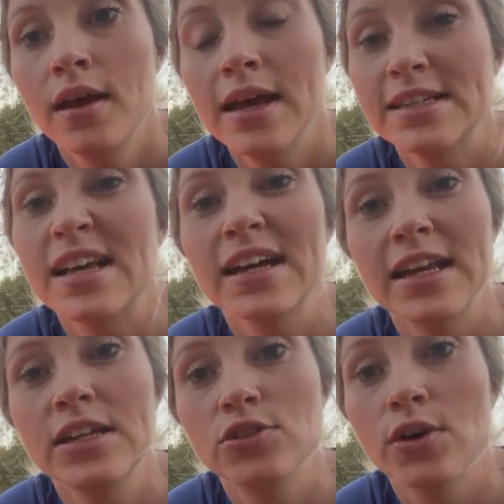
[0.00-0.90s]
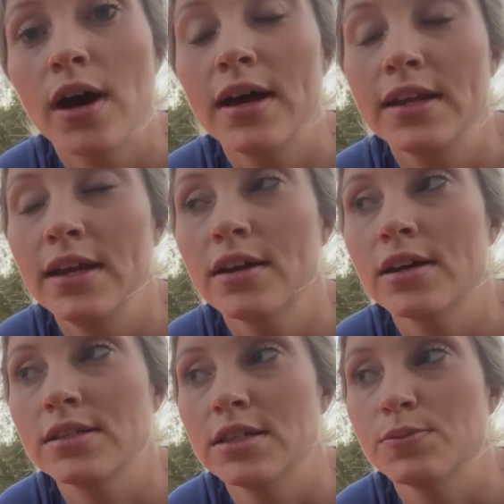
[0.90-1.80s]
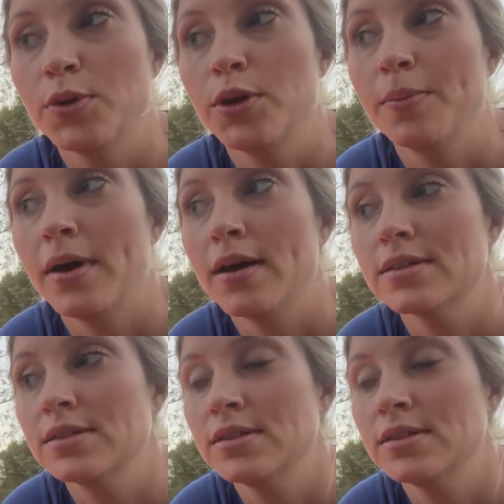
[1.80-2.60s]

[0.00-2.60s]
it's not getting too hot in here, because this brooder box